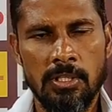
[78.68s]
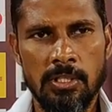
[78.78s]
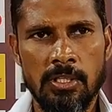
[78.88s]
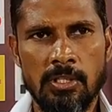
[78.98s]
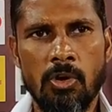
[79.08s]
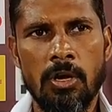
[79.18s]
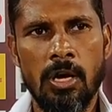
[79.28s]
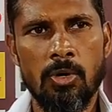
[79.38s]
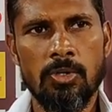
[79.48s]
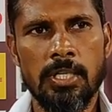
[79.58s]
he gone
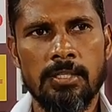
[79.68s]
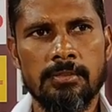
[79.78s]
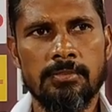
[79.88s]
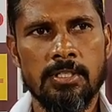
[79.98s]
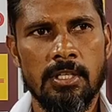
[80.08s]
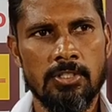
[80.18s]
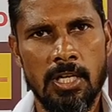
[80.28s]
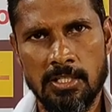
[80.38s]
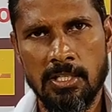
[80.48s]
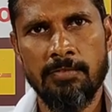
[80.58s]
out, and
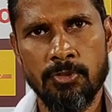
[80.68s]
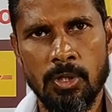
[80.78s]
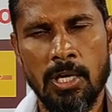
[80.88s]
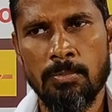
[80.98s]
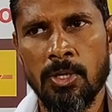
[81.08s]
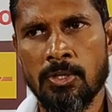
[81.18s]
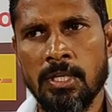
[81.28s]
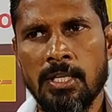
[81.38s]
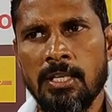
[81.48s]
Sajid had to come out.